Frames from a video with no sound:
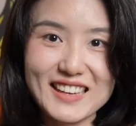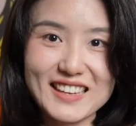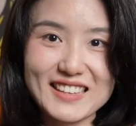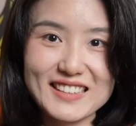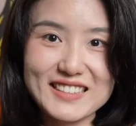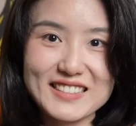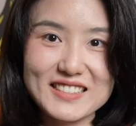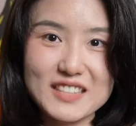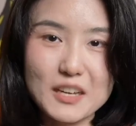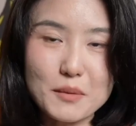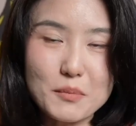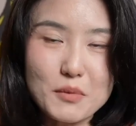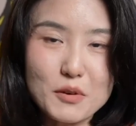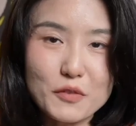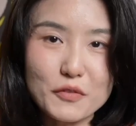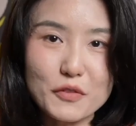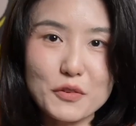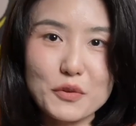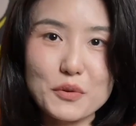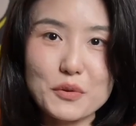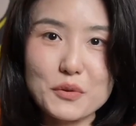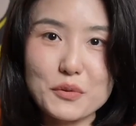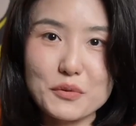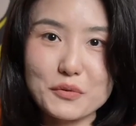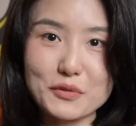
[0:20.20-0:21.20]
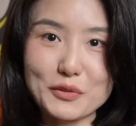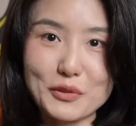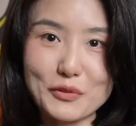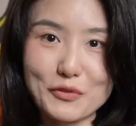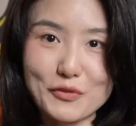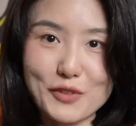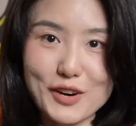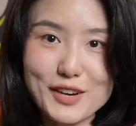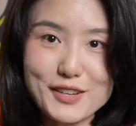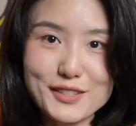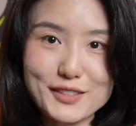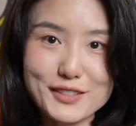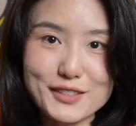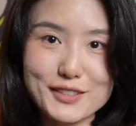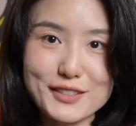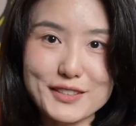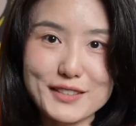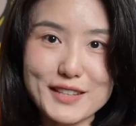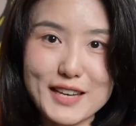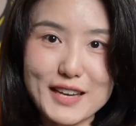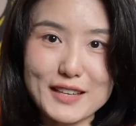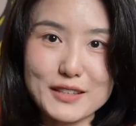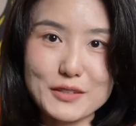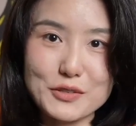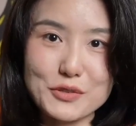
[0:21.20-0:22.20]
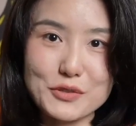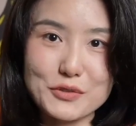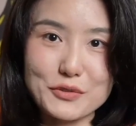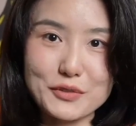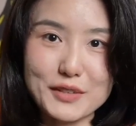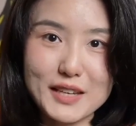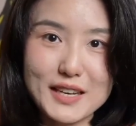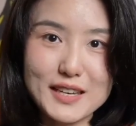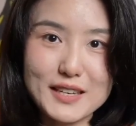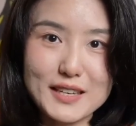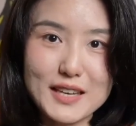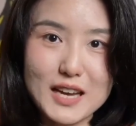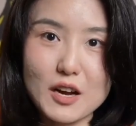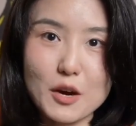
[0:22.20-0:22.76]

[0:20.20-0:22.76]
And some of you would wonder that should I